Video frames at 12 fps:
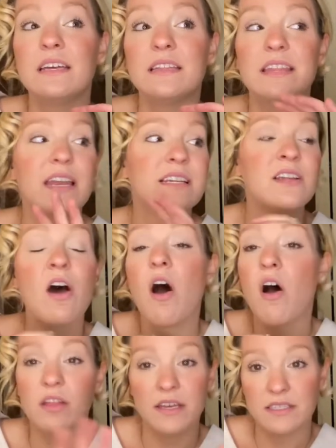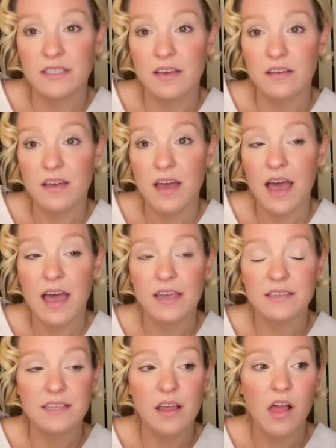that is not all I sell. I
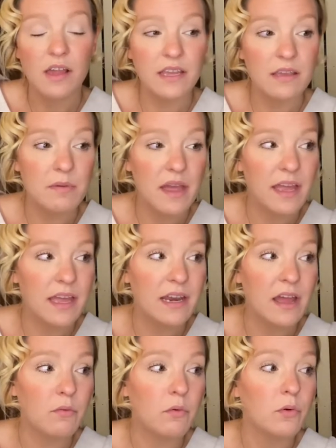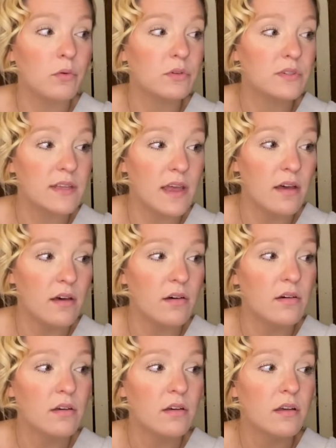sell on eBay and I will sell